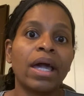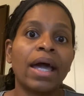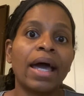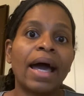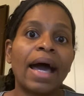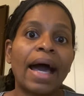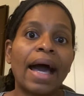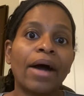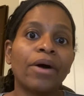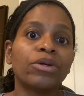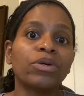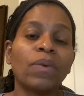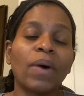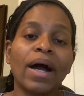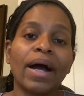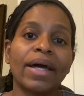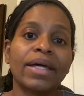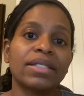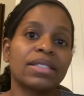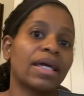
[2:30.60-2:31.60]
How do
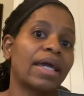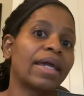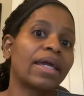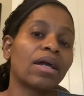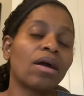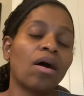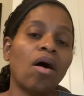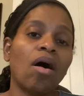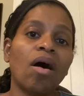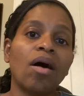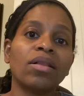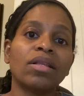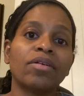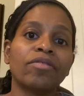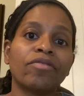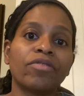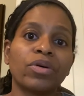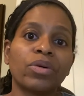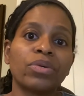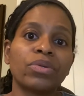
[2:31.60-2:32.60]
I take all
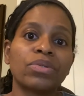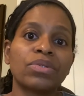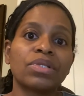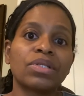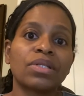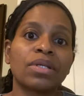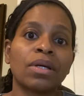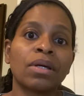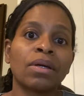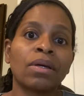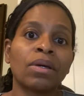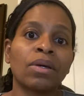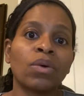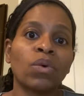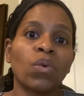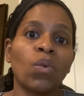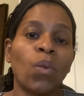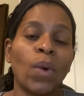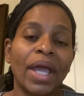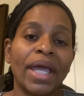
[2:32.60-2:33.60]
of those
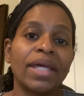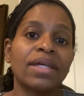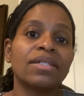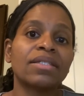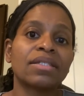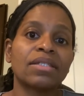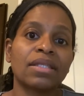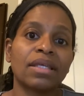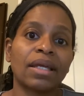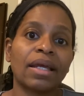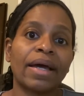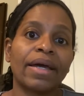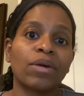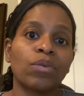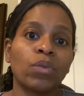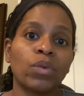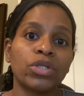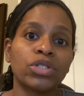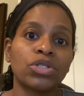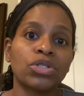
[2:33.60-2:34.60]
ways that I
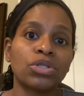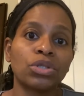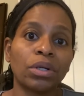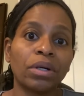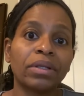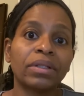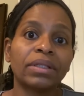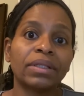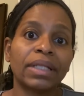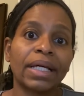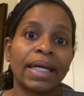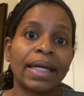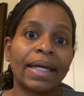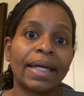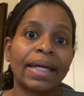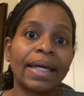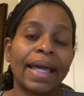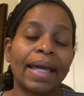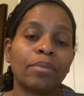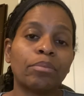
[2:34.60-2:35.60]
was
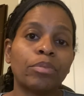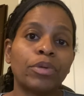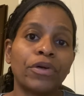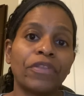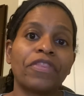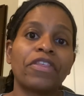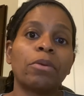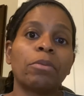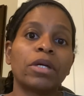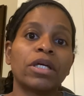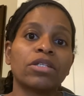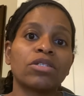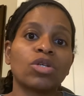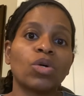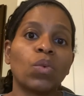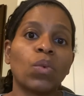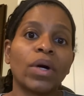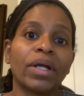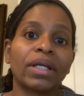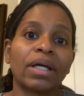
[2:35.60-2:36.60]
journaling and put them
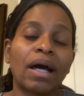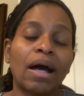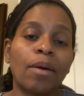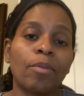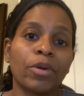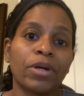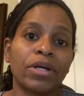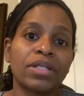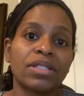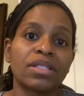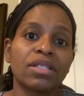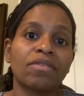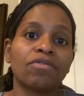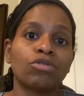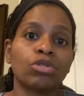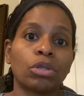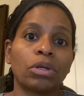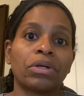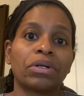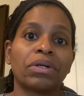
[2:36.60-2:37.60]
into one comprehensive
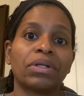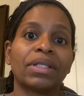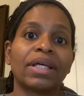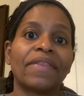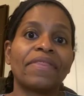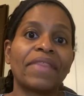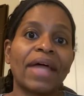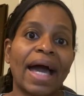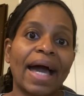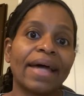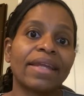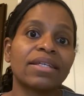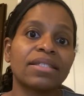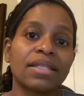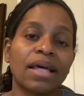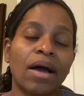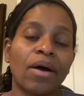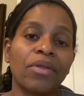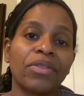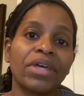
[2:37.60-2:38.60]
journal? And that
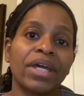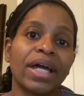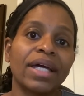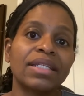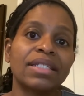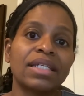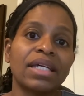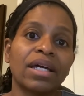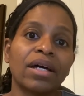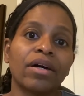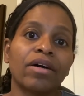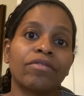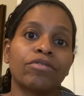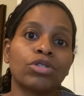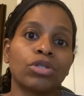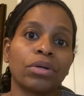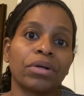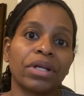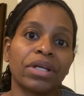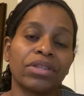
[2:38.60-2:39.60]
is how the idea of
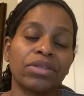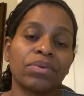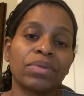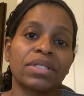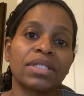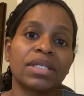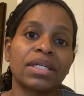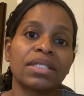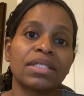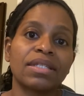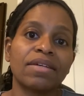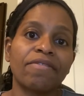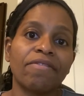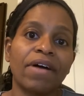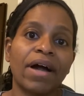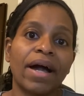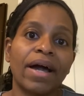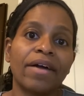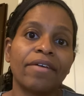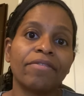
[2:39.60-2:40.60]
Journey
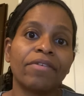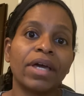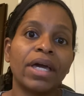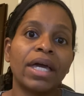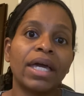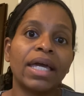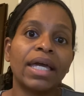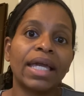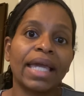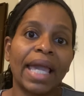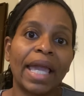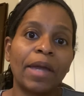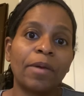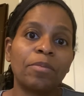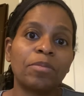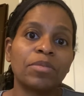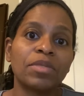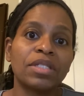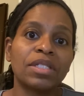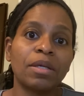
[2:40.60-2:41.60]
365
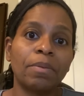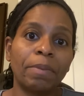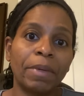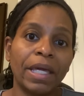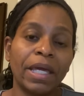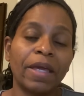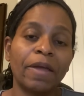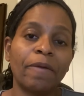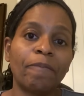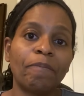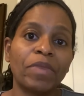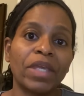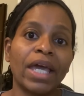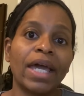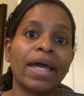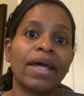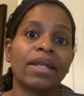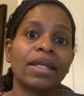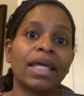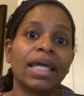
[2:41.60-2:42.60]
came to be.
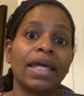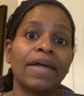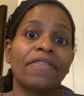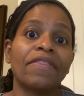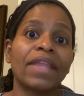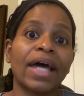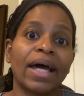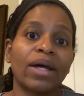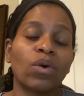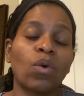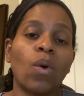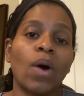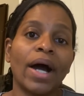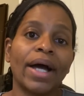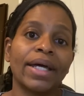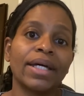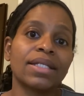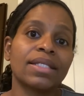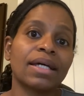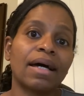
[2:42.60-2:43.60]
And in that
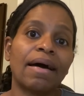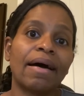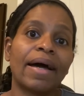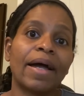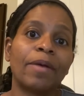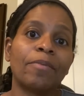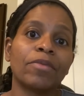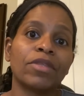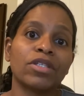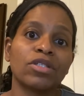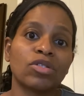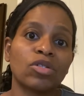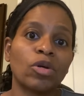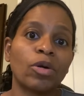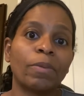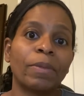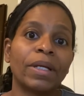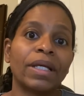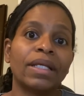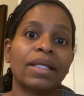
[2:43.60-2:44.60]
quiet time, the
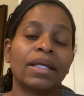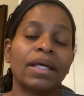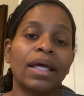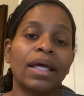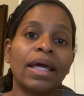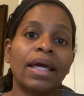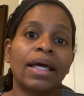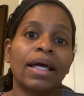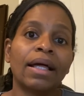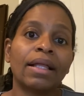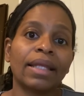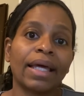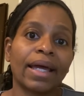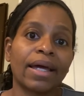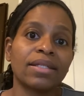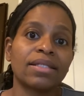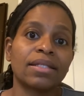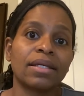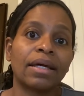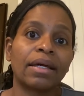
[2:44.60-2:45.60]
sermon, like
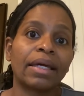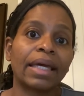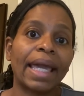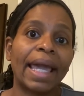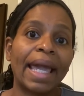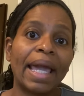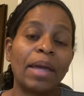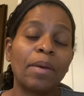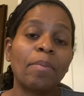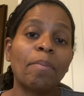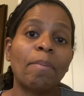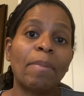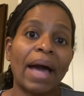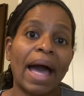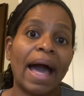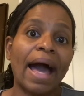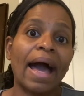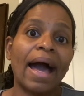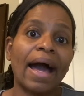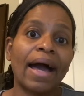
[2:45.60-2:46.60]
I said, came
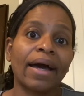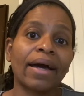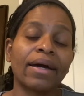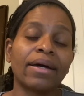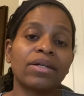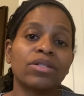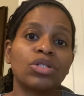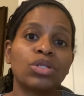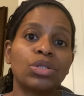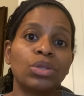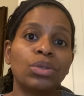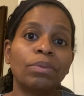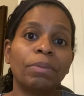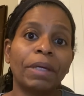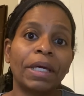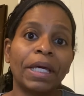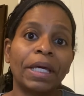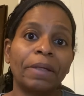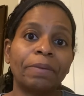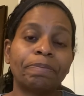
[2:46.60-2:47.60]
back to
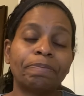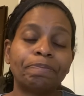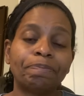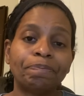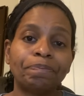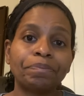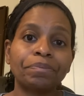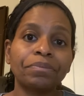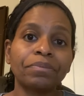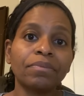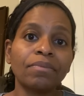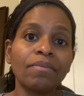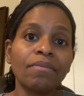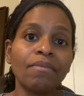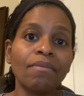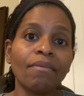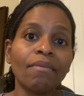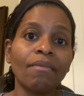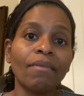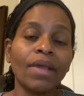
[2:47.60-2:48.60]
me,
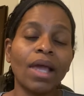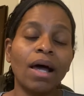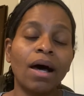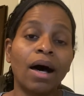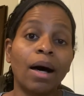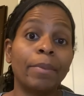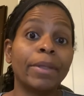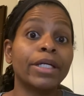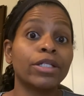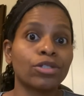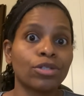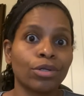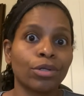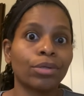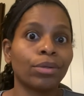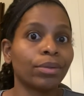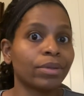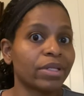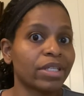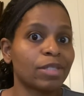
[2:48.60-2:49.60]
insert
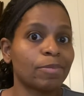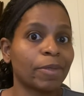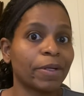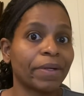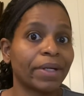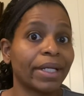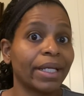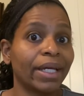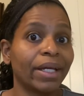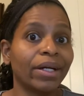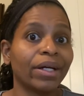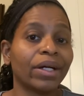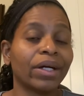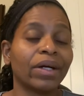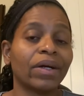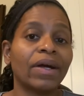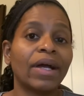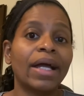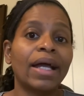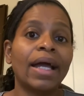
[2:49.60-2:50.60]
Holy Spirit
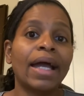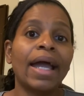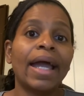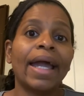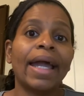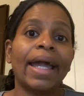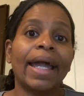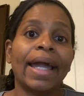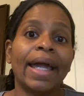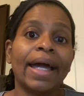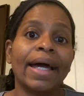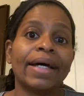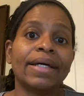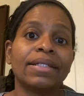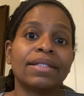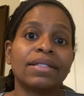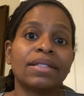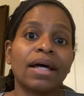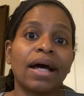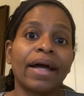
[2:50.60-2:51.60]
here.
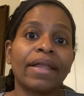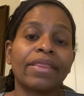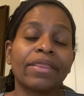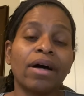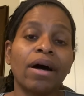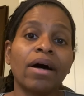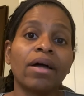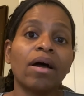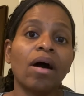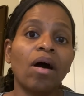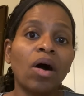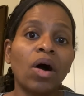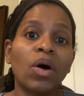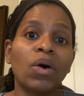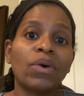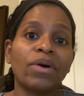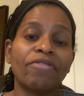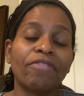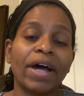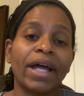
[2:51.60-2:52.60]
And I thought,
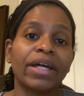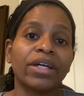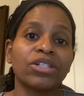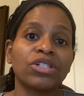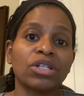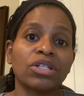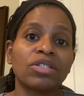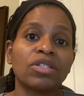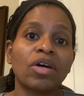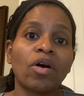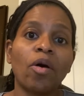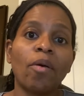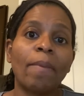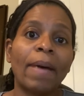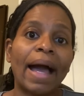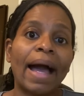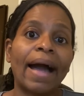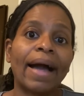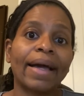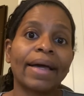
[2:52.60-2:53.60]
oh, if I could just go
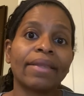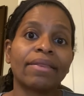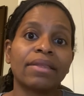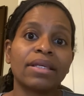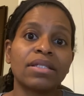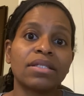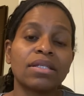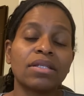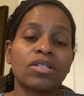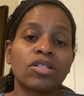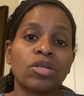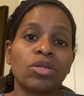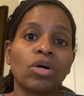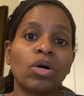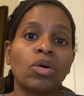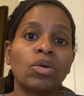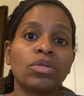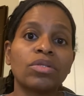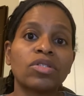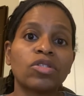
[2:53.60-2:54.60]
back and listen to the
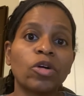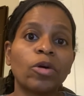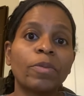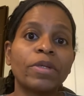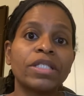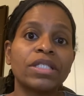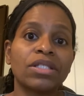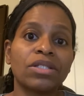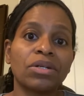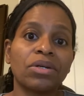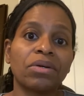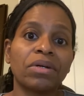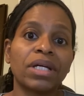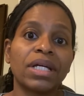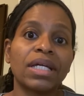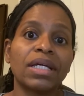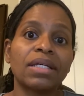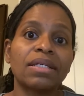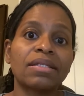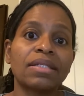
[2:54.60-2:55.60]
whole sermon
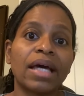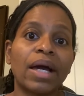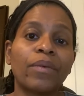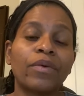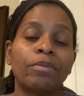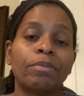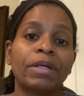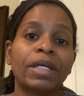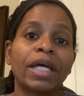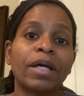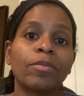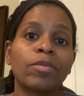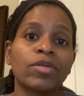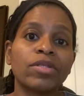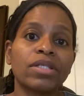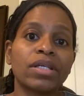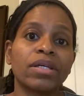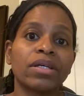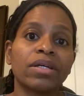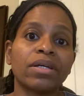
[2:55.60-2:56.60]
series, I would be able
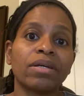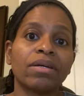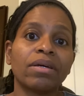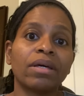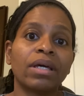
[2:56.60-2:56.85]
to